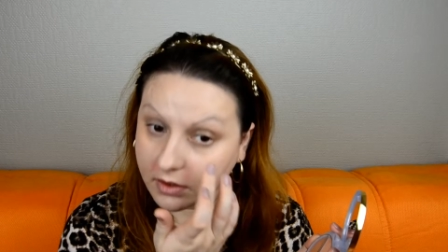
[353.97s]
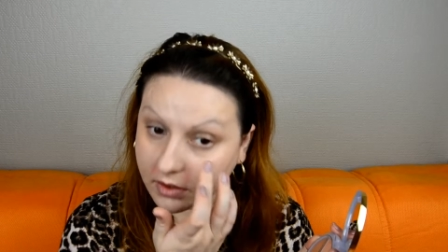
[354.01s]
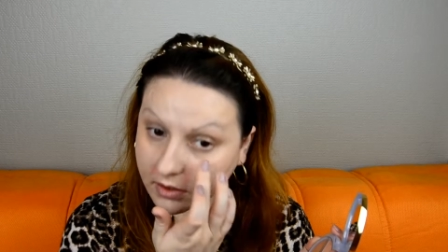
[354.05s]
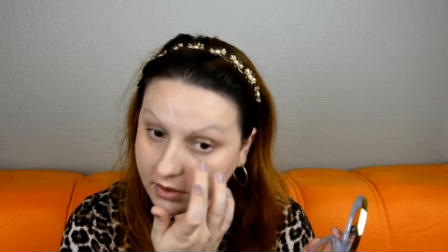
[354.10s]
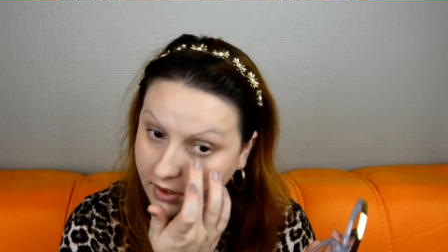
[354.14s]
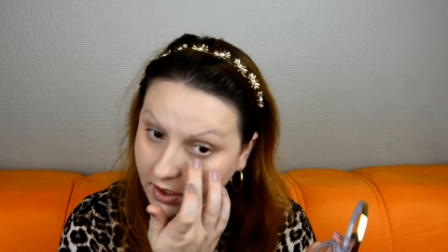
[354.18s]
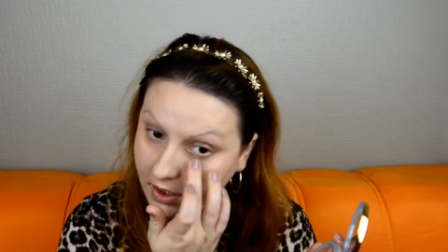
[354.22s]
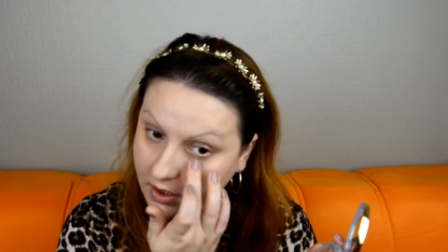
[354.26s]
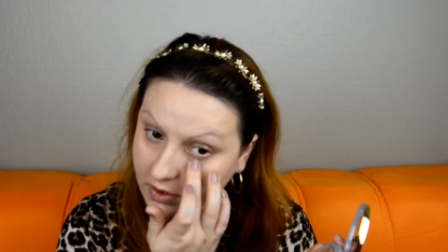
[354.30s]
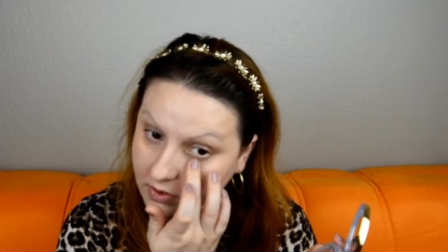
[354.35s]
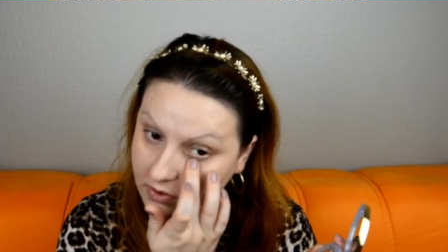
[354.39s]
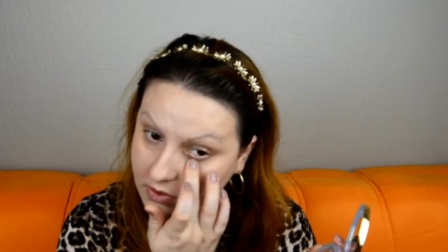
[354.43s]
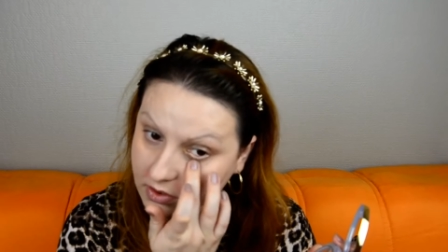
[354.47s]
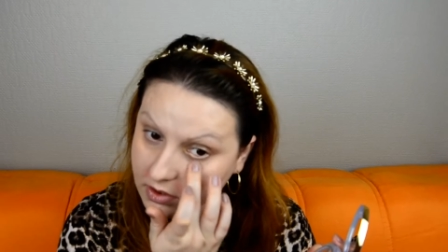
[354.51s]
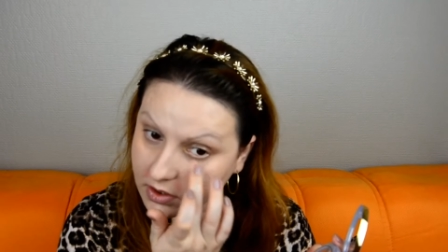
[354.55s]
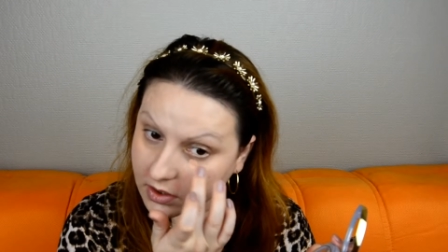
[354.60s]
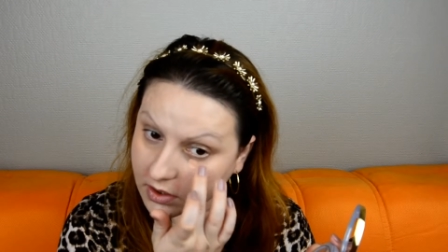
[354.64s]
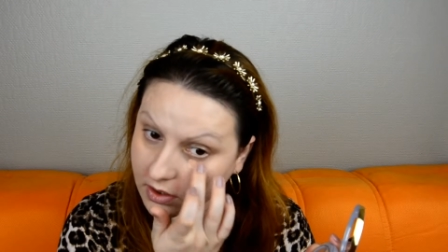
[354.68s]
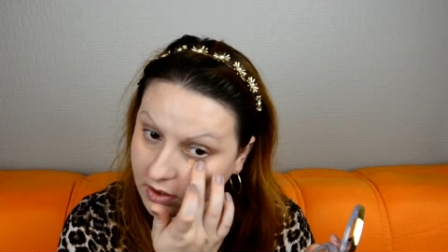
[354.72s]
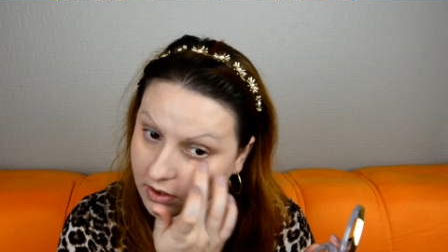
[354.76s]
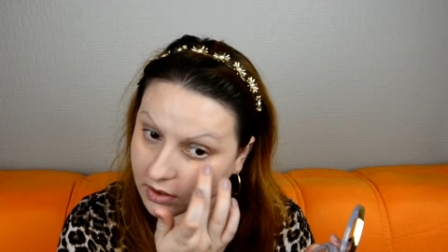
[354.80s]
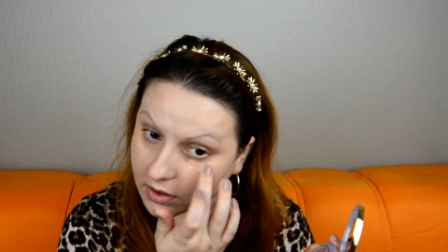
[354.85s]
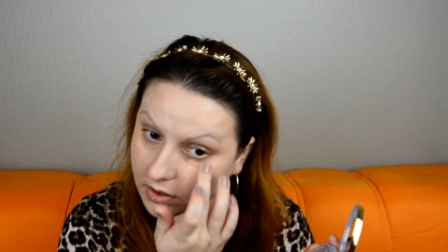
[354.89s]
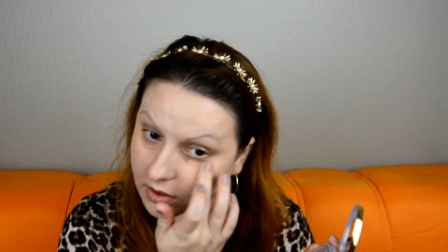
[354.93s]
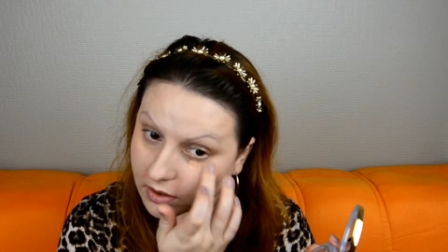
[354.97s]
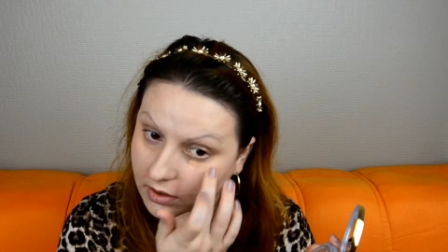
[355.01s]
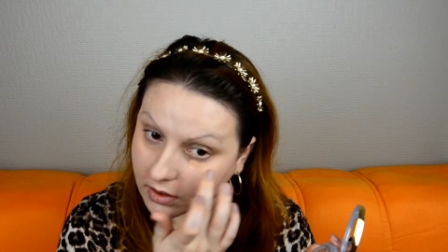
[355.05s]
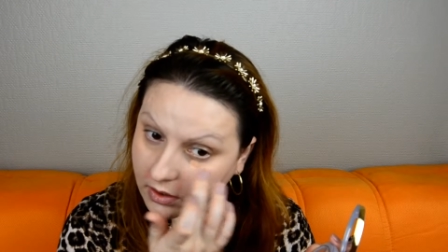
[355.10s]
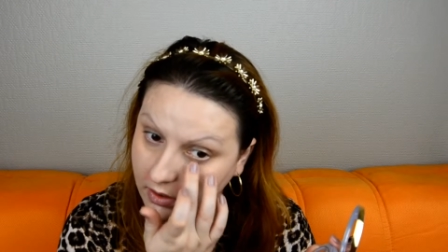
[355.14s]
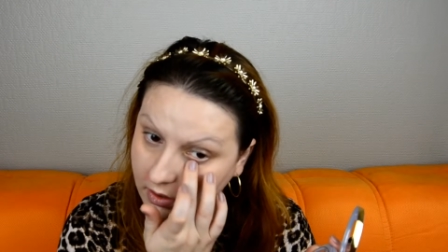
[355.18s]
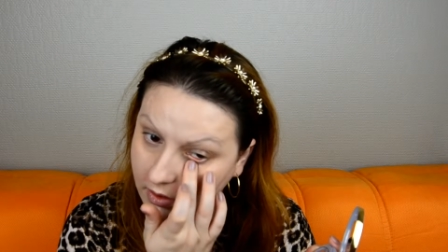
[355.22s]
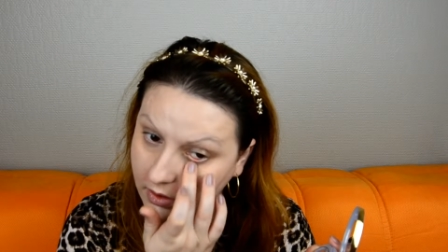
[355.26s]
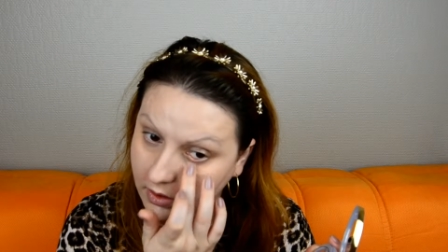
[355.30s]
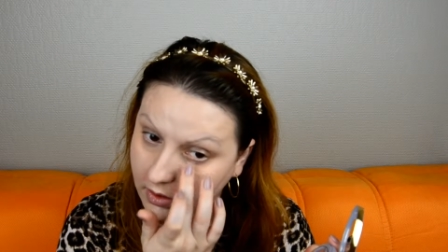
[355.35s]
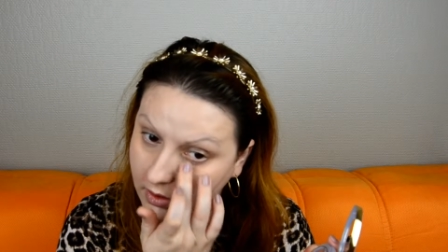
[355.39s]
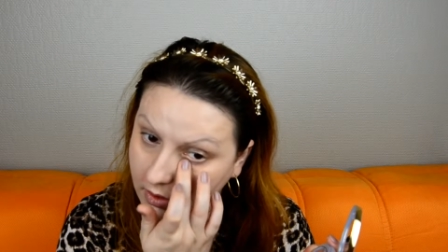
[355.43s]
texture
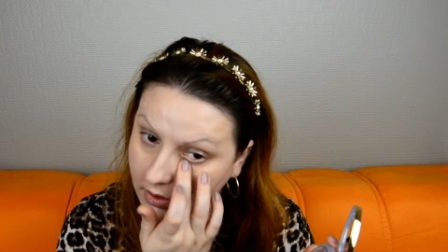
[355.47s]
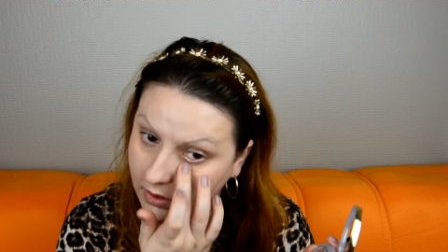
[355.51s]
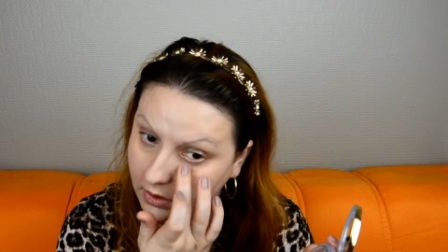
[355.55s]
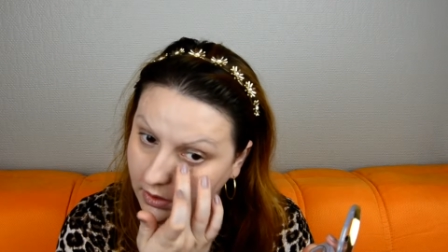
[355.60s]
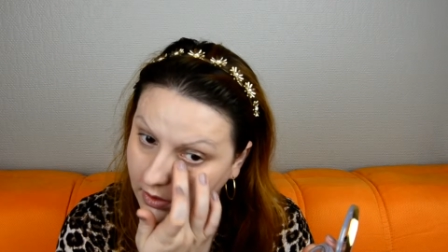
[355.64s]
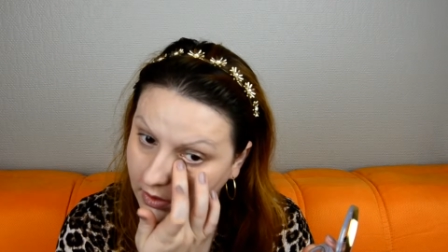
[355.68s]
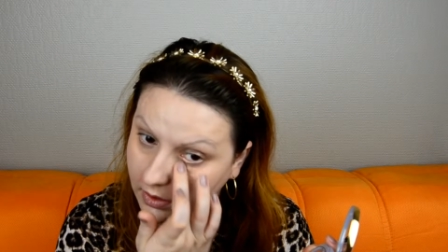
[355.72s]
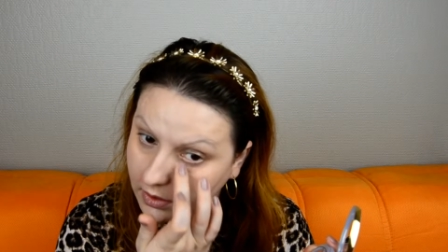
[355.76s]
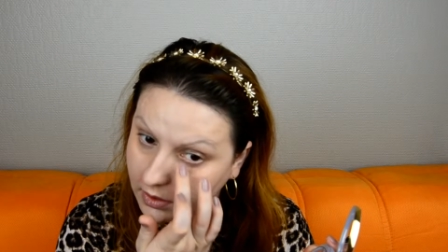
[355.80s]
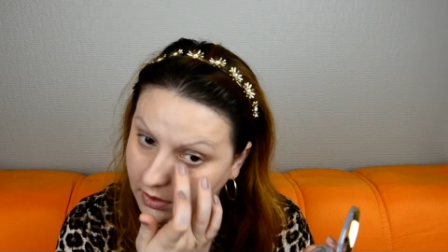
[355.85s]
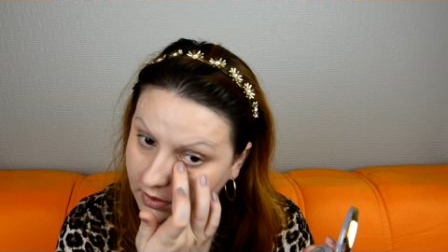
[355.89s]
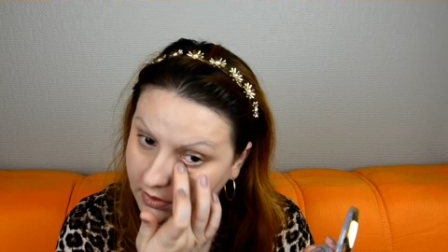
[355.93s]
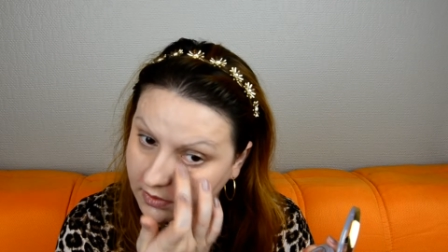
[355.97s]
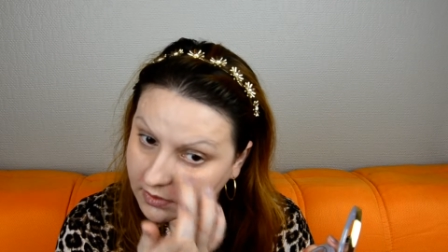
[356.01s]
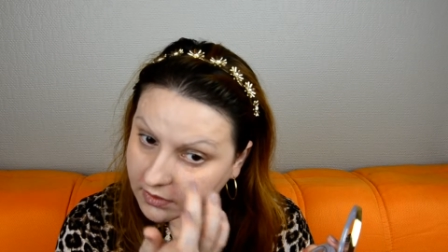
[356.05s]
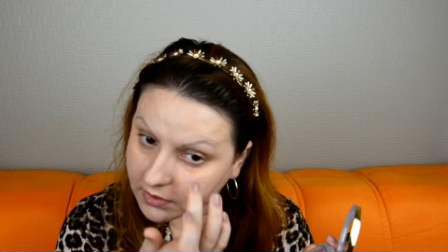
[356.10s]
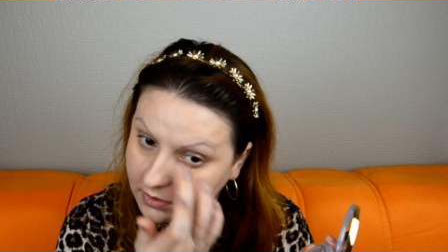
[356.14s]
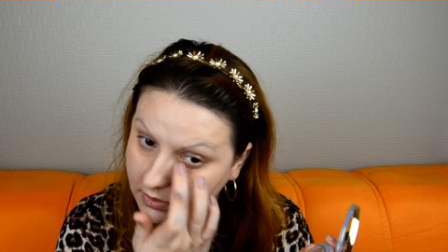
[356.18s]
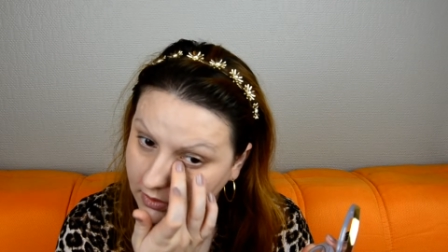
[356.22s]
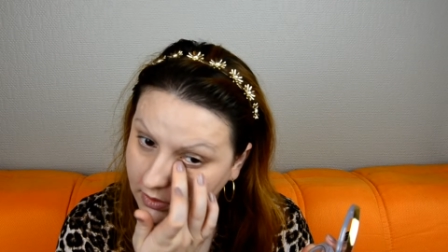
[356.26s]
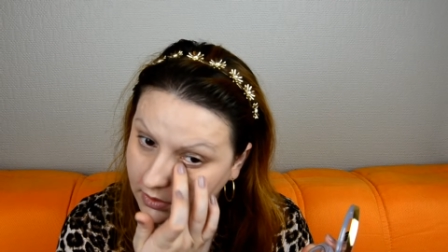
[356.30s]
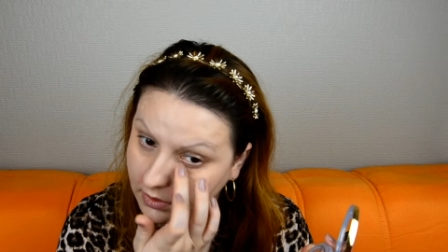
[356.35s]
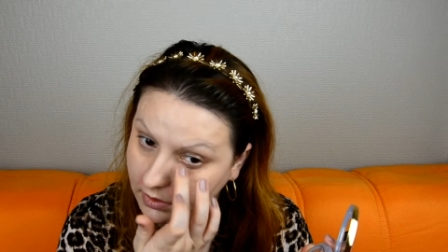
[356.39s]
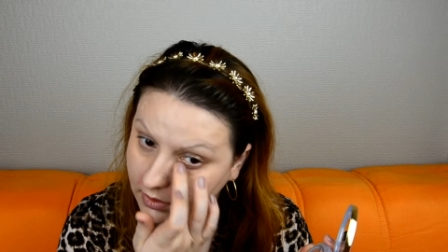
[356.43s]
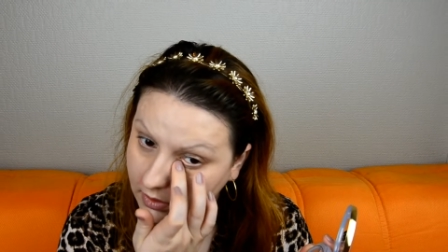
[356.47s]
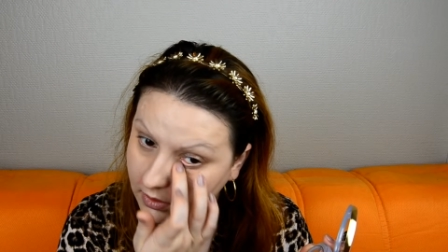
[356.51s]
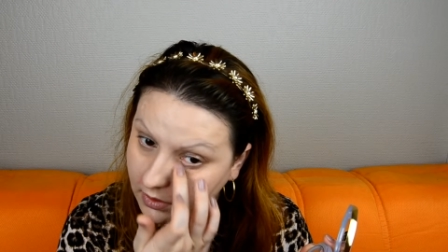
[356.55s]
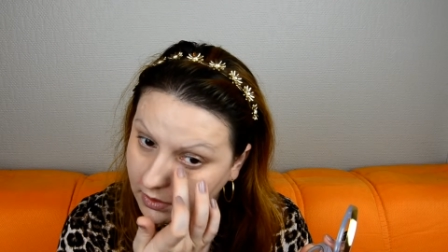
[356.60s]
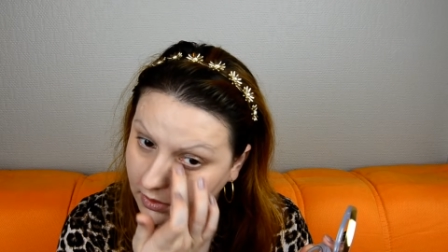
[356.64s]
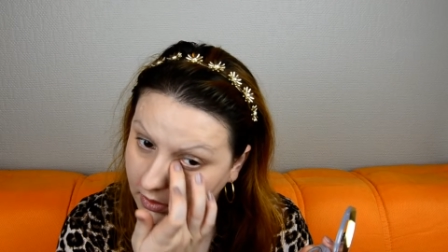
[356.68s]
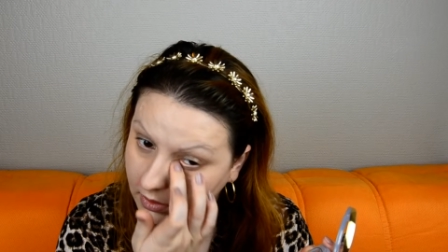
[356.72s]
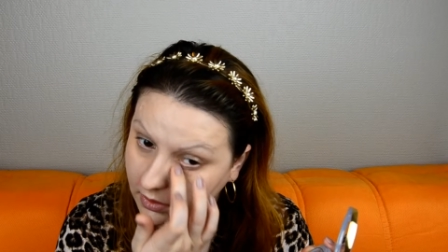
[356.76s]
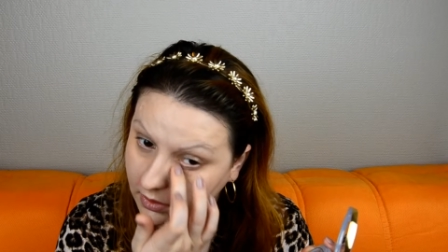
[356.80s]
it's uh,